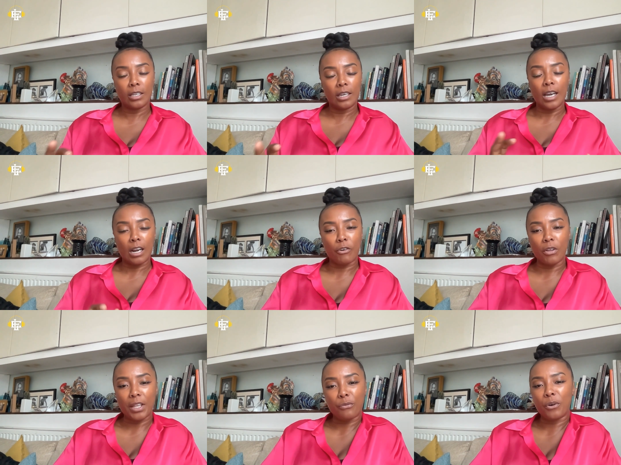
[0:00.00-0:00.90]
And I've got
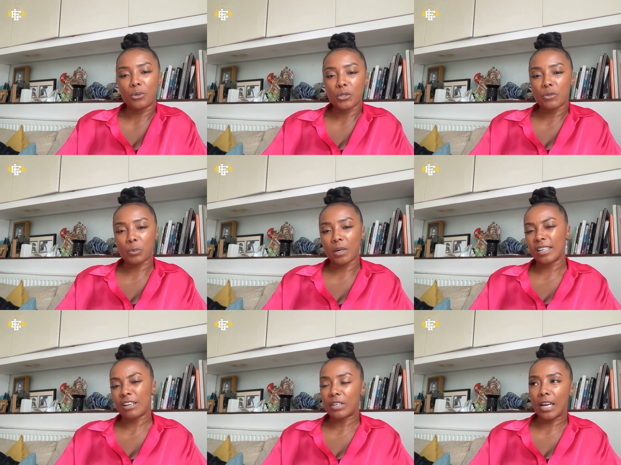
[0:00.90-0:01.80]
that folder as well.
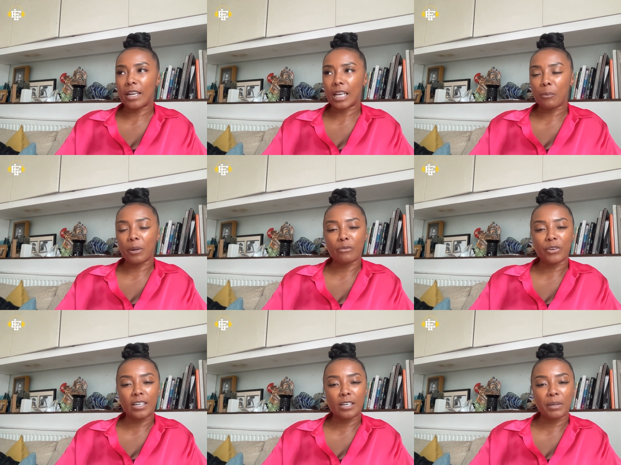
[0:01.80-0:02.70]
Every now and again, when I'm
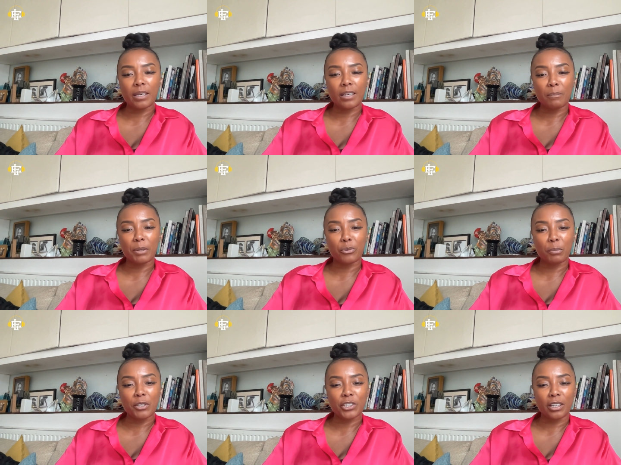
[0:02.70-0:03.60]
feeling a bit a bit
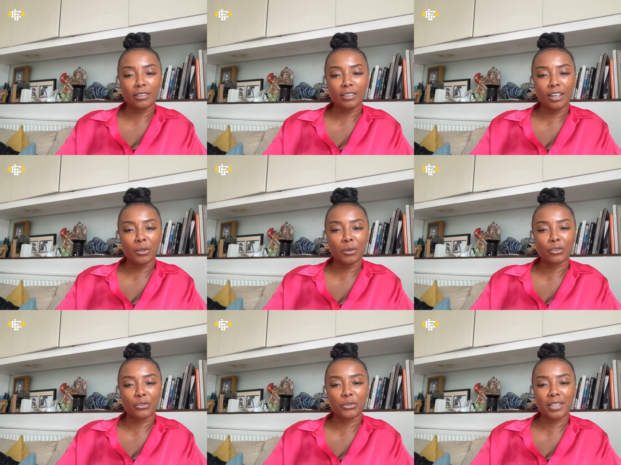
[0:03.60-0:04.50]
rubbish, I'll I'll look
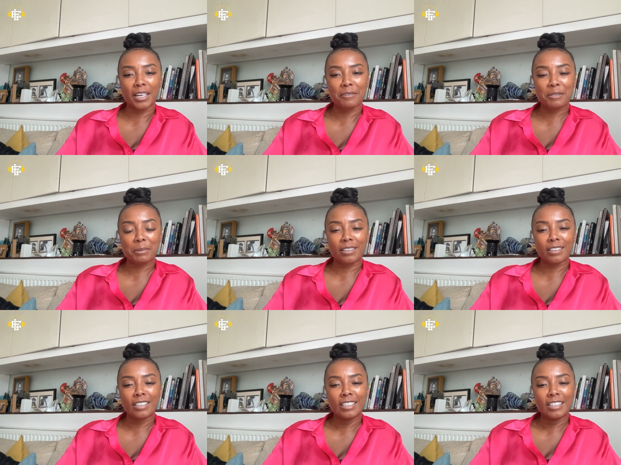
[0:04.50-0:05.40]
through there as well.
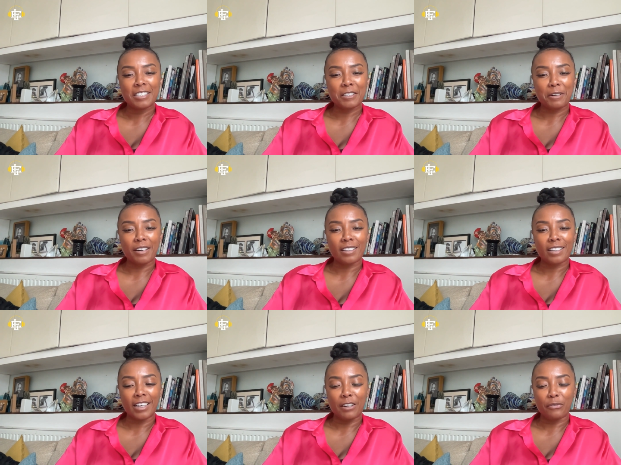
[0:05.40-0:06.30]
So I think
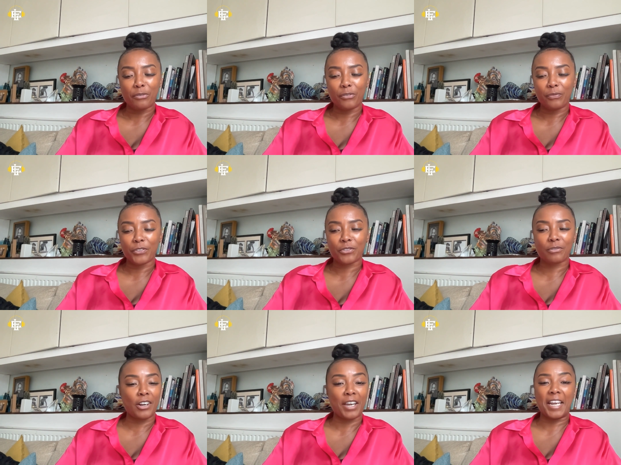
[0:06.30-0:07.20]
I have,
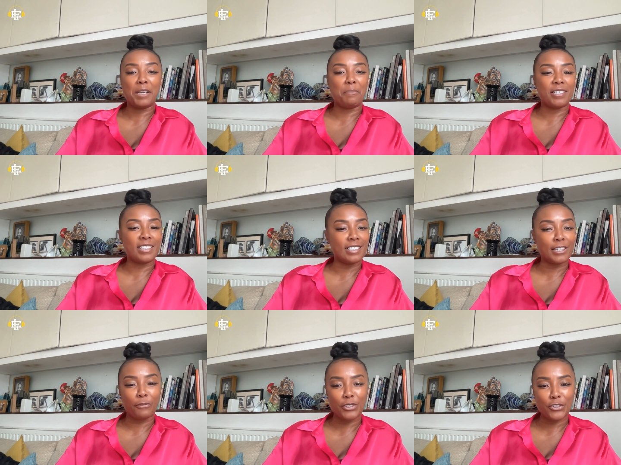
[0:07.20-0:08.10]
like anybody,
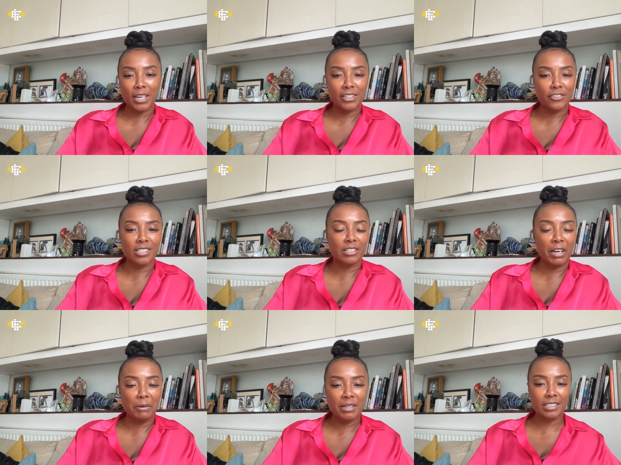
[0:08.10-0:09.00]
different strategies of
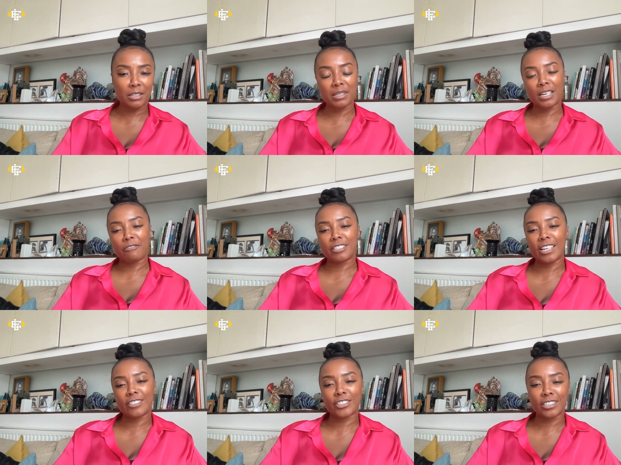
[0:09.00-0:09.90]
how I deal with that
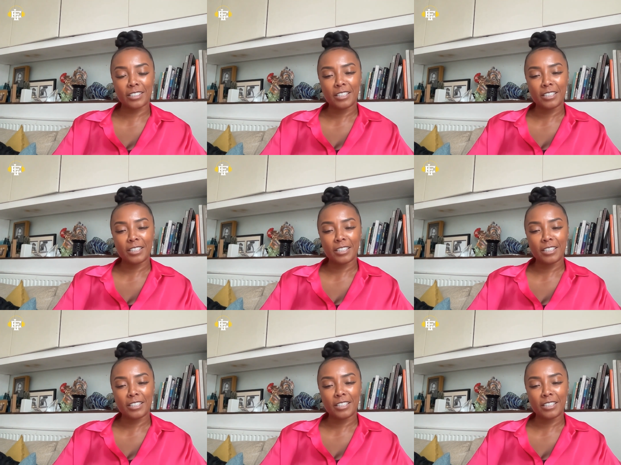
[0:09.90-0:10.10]
rejection.